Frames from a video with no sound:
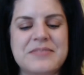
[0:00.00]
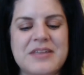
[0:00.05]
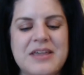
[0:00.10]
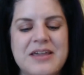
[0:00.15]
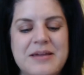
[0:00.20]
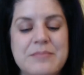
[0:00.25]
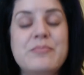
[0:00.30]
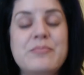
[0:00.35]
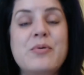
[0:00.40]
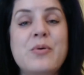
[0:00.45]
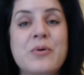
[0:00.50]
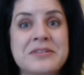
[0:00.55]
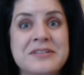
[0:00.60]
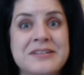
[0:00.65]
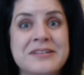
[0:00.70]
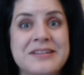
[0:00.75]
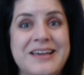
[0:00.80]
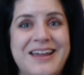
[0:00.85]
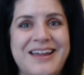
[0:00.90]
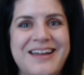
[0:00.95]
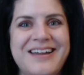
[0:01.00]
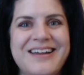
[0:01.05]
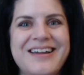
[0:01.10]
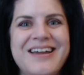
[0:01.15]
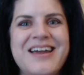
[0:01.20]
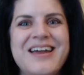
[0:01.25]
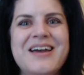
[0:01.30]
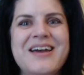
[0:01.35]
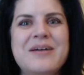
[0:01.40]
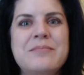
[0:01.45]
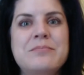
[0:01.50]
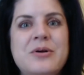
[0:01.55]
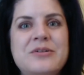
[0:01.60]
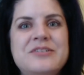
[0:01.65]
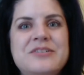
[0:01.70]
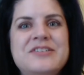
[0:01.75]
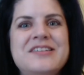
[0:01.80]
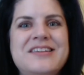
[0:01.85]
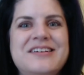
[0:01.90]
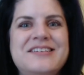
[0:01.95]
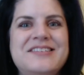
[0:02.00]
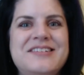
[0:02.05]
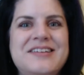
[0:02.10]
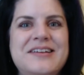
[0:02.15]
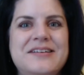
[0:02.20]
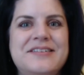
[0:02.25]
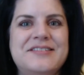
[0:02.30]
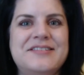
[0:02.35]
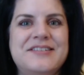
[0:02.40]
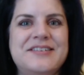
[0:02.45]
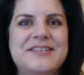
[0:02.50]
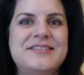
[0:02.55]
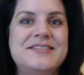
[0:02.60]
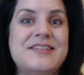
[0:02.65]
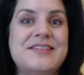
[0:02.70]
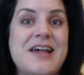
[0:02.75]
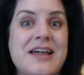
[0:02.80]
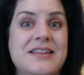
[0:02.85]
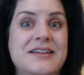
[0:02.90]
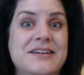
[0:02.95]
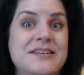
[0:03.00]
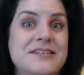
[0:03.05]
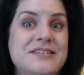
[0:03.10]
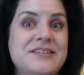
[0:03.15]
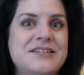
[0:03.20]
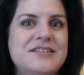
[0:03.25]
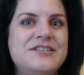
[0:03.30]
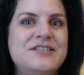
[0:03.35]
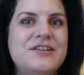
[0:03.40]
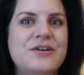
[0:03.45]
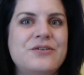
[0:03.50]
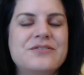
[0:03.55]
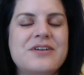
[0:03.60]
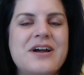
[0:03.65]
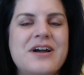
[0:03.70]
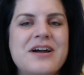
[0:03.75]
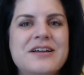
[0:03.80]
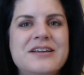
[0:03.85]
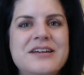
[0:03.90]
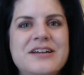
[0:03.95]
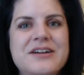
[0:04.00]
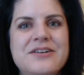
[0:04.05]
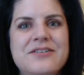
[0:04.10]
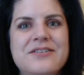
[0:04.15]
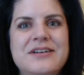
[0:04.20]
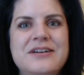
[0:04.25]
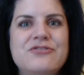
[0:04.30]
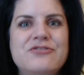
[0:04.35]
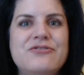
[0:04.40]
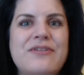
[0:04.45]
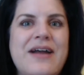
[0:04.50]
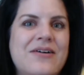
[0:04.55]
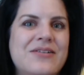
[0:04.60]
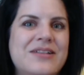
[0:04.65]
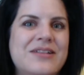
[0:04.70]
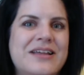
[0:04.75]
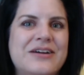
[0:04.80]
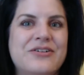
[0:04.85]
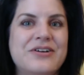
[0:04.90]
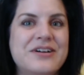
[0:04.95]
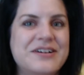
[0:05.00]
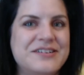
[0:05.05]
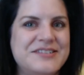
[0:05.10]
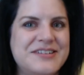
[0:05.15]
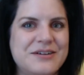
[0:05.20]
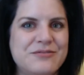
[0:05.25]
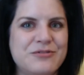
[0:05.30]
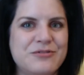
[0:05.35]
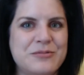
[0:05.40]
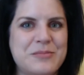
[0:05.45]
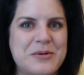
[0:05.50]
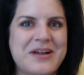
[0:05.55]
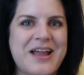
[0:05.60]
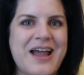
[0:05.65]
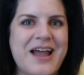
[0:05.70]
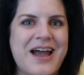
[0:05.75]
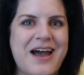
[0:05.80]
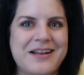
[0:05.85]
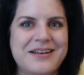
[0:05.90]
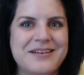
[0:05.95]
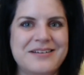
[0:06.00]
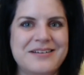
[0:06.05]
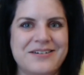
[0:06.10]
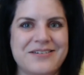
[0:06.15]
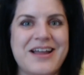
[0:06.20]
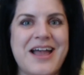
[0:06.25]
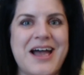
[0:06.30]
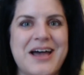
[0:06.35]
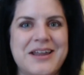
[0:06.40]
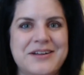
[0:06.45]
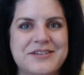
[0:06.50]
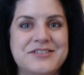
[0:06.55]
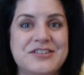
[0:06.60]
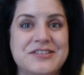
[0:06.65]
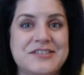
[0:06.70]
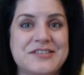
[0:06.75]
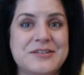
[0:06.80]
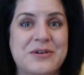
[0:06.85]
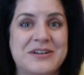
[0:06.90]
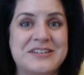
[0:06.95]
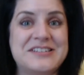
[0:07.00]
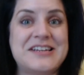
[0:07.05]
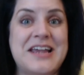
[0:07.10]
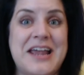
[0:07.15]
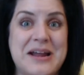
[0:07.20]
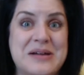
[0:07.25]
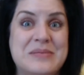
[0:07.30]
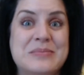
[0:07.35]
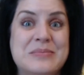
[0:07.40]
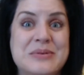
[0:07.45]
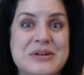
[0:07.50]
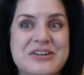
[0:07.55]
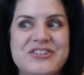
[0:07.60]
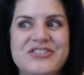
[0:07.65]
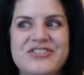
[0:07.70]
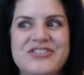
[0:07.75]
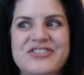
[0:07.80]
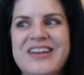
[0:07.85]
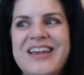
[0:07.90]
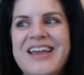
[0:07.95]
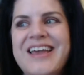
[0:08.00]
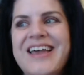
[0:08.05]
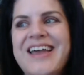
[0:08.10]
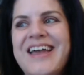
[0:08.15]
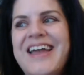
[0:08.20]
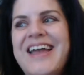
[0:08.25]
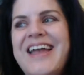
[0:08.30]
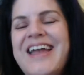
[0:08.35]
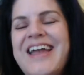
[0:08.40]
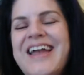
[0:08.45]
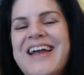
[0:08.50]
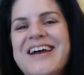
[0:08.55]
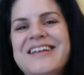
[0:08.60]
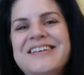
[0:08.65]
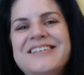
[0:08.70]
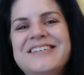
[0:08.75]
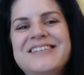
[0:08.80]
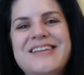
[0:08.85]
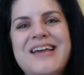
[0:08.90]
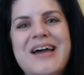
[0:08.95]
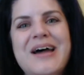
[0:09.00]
importantly, most of this is silent. So you're not going to hear any growling or hissing from your cat. Your cat is just going to ambush. And